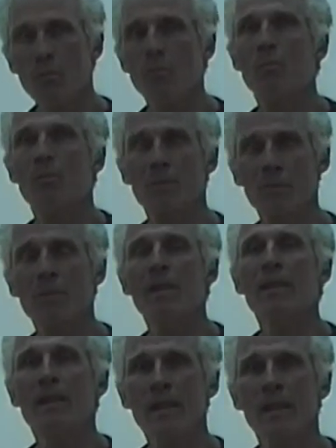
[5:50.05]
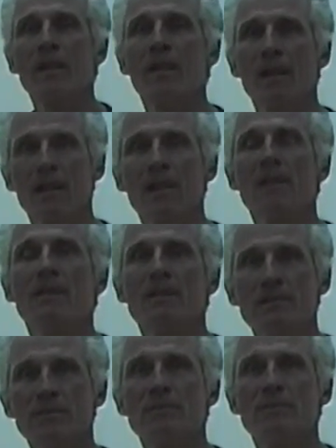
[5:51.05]
Decatur, or your
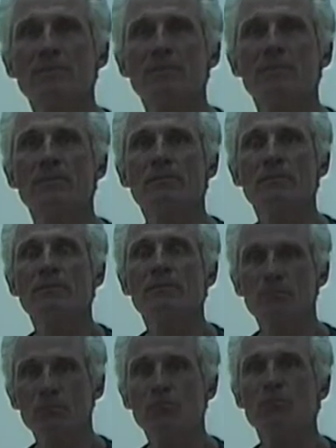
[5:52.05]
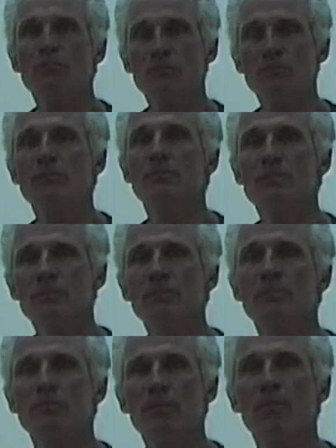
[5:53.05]
brothers. Could
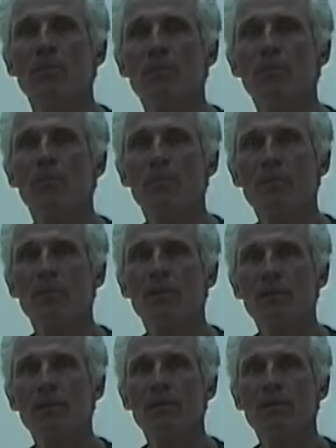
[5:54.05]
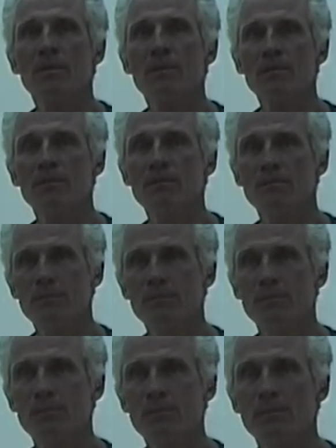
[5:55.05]
you go through a few
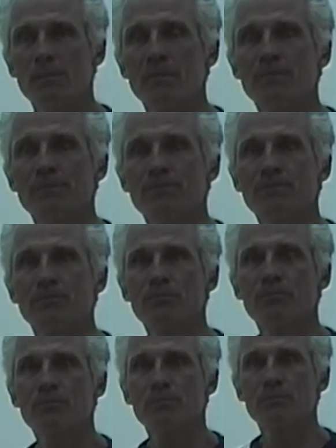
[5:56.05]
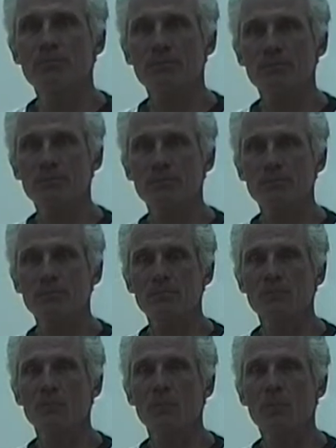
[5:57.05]
of the kinds
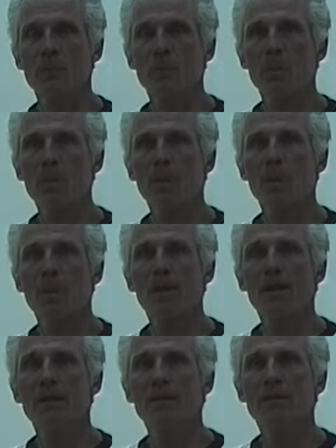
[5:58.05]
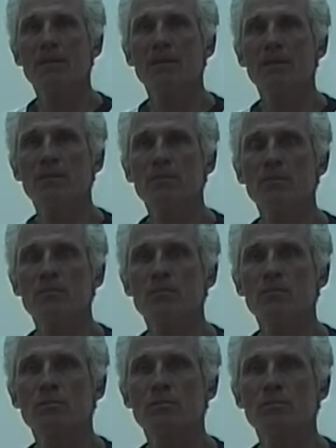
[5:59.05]
of
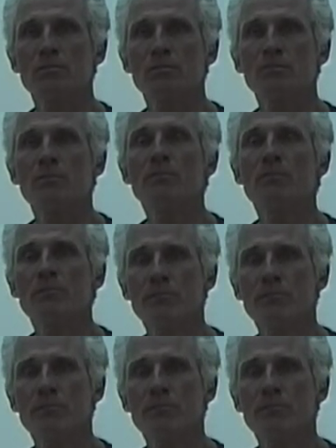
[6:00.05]
strategic